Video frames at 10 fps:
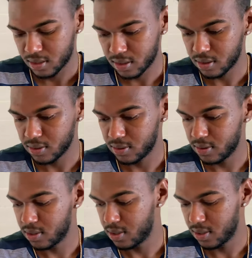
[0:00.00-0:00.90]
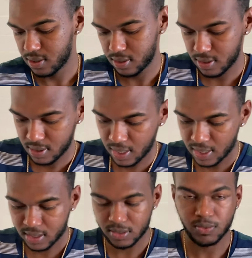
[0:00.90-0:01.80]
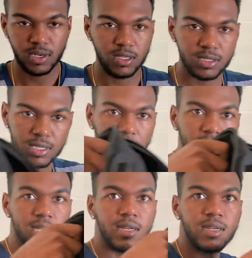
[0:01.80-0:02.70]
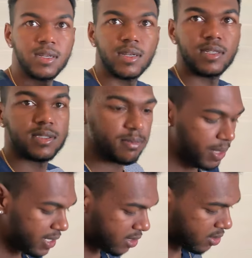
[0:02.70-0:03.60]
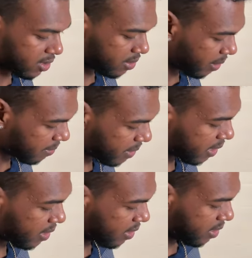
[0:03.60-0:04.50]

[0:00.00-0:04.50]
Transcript: So this is what it looks like. It's a basic training backpack.